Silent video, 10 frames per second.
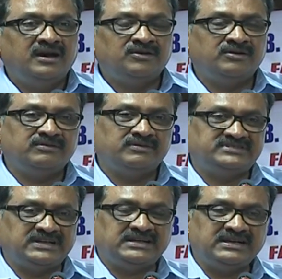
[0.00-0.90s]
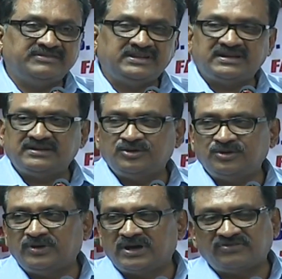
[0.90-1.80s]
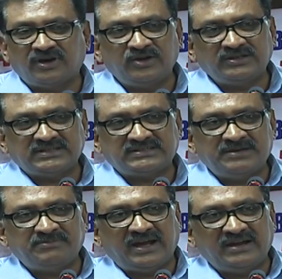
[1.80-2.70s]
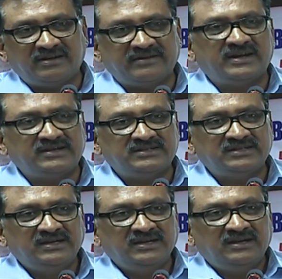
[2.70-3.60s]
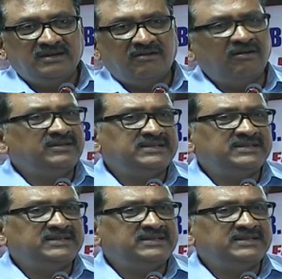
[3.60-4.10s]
you know, checking whether, you know, you are following the same line or not. All